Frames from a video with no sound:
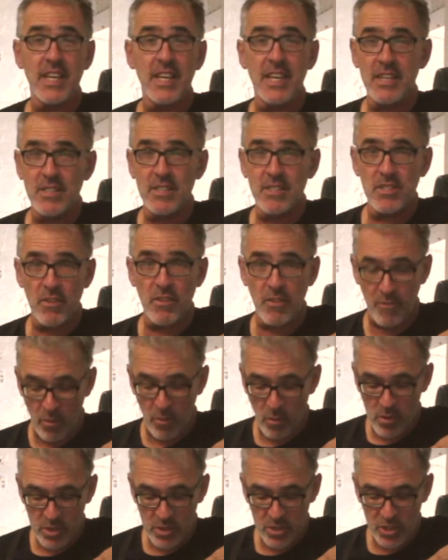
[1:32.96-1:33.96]
is the
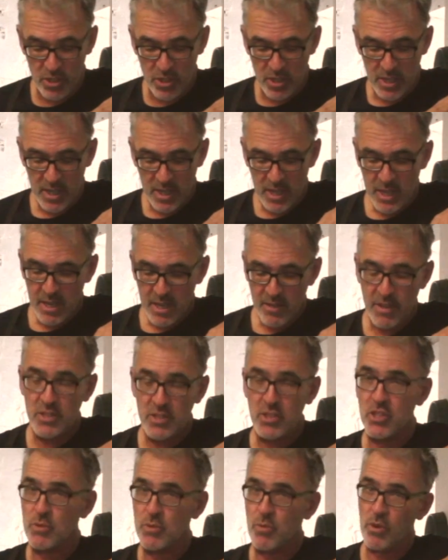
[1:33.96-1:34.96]
forge. This
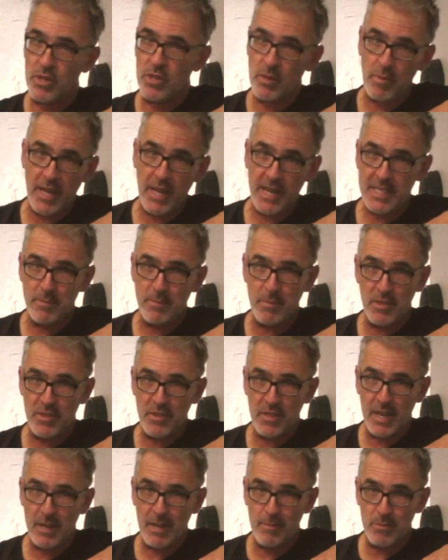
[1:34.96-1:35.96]
is where the blacksmithing
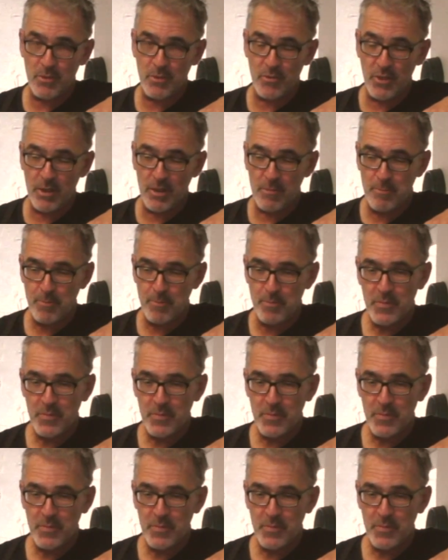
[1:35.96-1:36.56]
happens from.